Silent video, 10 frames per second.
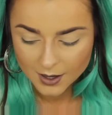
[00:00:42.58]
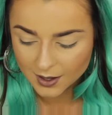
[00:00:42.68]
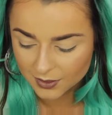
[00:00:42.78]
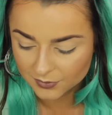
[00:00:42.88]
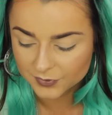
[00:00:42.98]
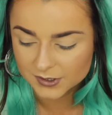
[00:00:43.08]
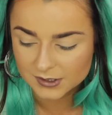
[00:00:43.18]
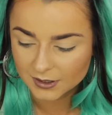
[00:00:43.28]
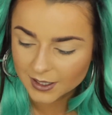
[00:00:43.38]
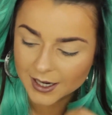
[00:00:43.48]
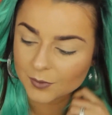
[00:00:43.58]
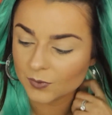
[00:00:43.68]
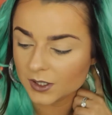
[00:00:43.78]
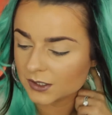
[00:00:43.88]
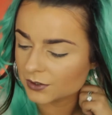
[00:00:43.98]
The first thing that I
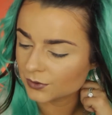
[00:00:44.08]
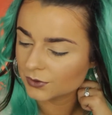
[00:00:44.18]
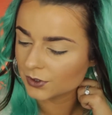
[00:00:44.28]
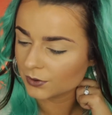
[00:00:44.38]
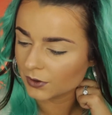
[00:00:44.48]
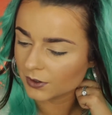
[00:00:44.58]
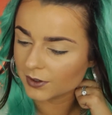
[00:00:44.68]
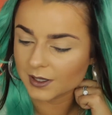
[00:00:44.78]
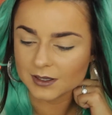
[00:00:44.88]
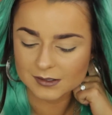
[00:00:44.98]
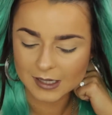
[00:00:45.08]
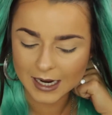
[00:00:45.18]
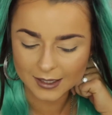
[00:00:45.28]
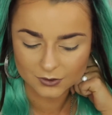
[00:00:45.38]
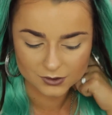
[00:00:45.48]
want to do though to get this
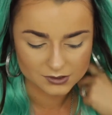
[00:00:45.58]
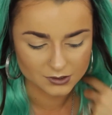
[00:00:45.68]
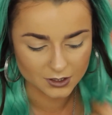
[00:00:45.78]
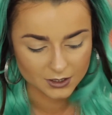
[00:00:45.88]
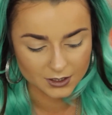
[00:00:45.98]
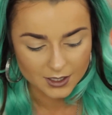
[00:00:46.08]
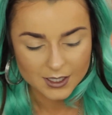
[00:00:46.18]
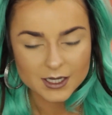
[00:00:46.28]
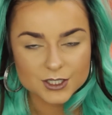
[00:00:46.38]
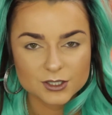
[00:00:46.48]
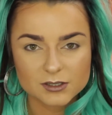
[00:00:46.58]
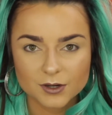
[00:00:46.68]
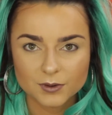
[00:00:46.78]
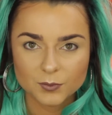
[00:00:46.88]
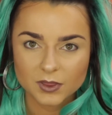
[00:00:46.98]
eye look started is just
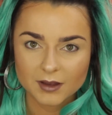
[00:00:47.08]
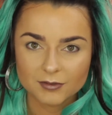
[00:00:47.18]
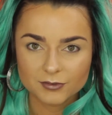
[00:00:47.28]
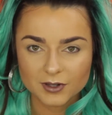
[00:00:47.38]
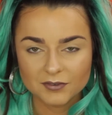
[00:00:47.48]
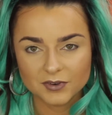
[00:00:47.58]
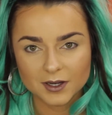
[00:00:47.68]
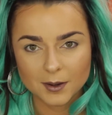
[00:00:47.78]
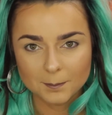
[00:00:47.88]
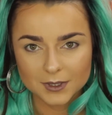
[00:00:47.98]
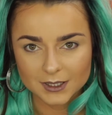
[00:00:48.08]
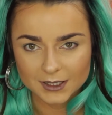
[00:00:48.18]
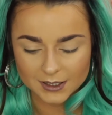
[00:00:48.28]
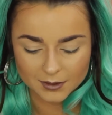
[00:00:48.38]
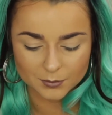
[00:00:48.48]
go in with a fluffy
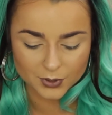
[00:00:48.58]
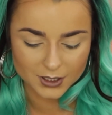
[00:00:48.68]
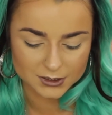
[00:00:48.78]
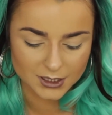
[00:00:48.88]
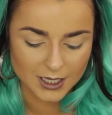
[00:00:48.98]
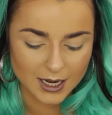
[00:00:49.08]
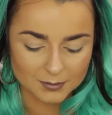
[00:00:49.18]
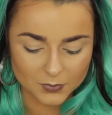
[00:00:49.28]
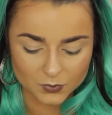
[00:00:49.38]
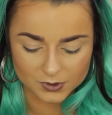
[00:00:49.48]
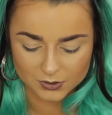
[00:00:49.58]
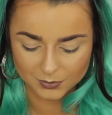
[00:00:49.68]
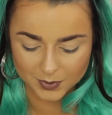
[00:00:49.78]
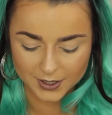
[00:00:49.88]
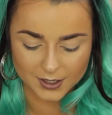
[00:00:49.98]
blending brush, and I'm going
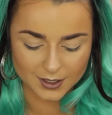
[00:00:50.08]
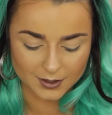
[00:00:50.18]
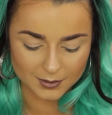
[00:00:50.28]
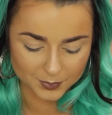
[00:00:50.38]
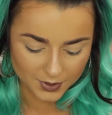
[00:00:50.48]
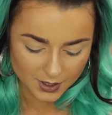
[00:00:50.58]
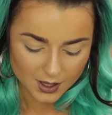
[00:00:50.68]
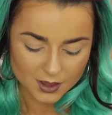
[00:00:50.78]
to pick up